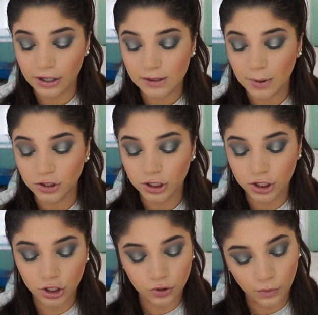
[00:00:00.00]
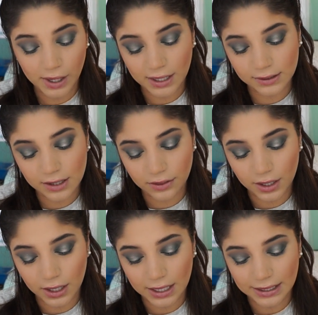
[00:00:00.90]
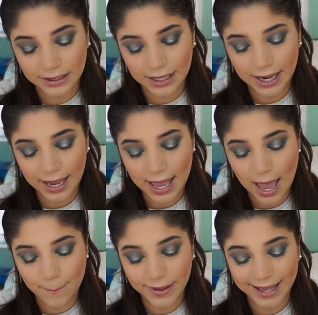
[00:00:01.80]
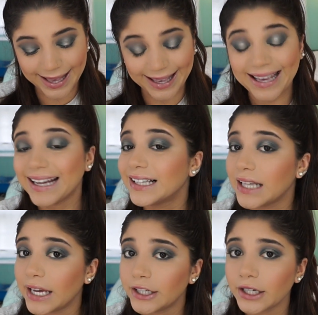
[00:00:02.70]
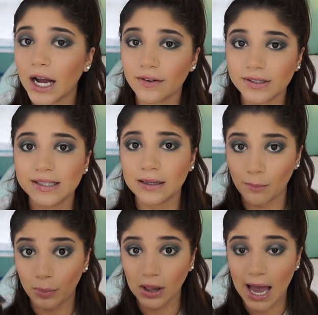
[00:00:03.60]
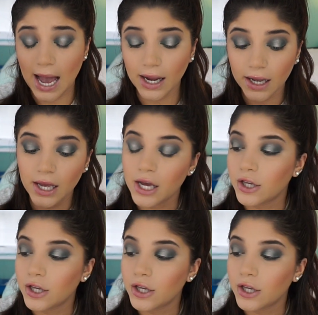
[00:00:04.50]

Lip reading: especially to do wings, the NYX Epic Ink Liner, obviously in black.